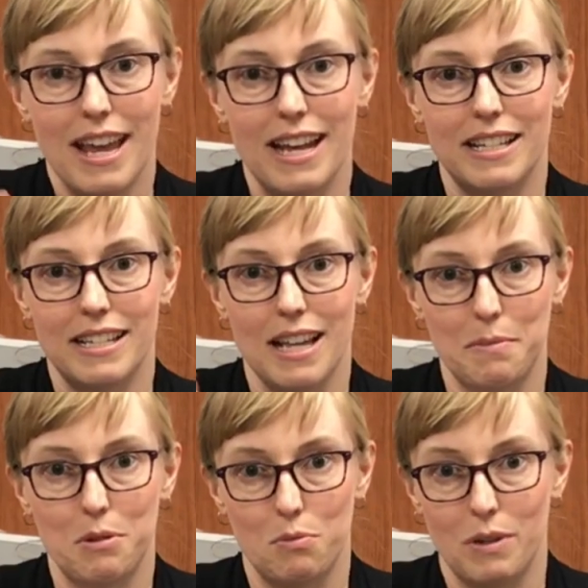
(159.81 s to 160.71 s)

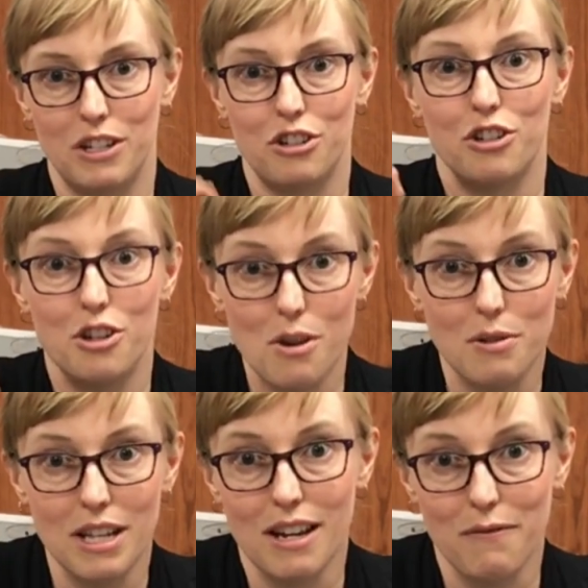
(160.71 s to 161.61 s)
except when you're
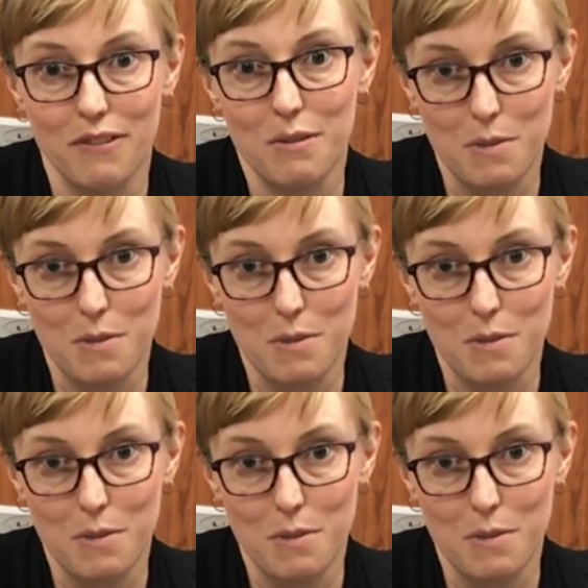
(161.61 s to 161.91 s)
using it for